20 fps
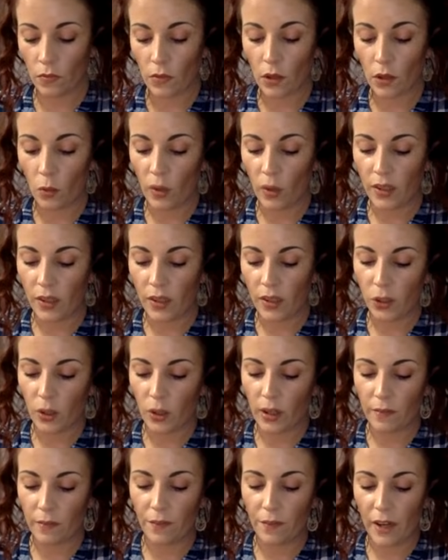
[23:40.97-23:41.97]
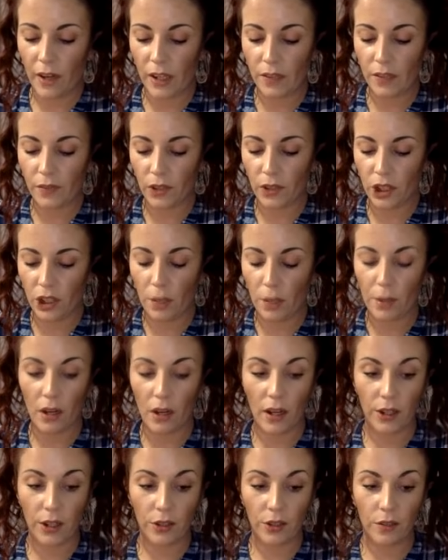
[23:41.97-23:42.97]
What is your advice for
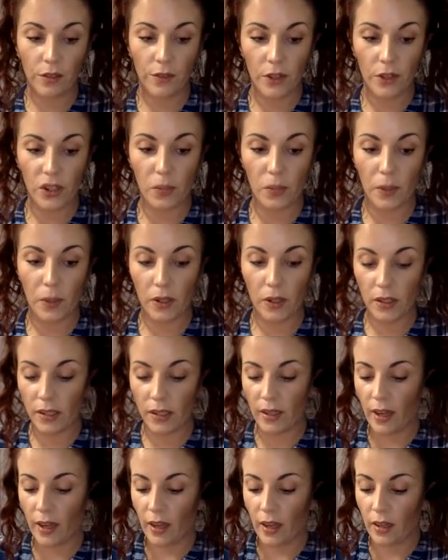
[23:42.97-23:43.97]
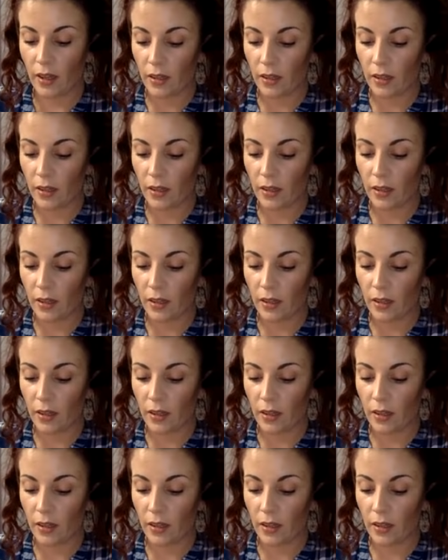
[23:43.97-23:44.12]
Gemini, universe, spirits, and guides?